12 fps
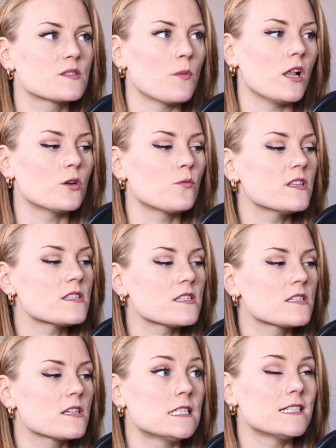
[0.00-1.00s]
smaller
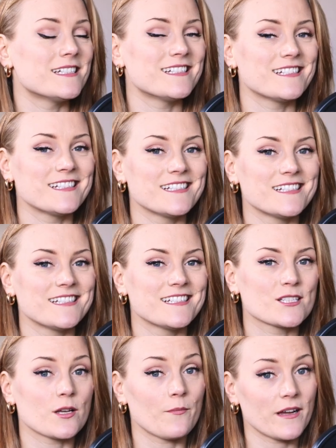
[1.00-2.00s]
ones,
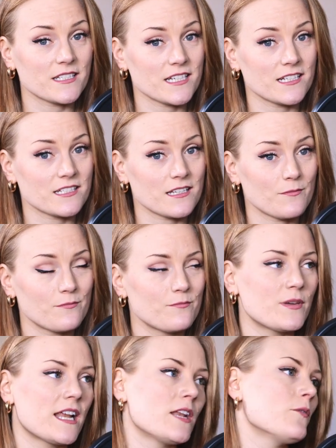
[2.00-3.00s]
so I might change them.
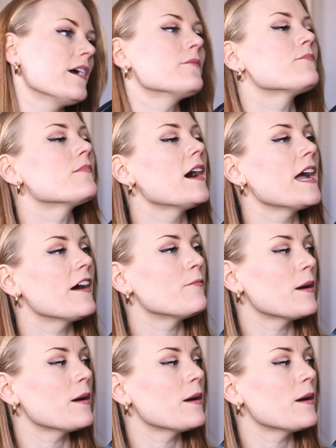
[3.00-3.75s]
But anyway, I have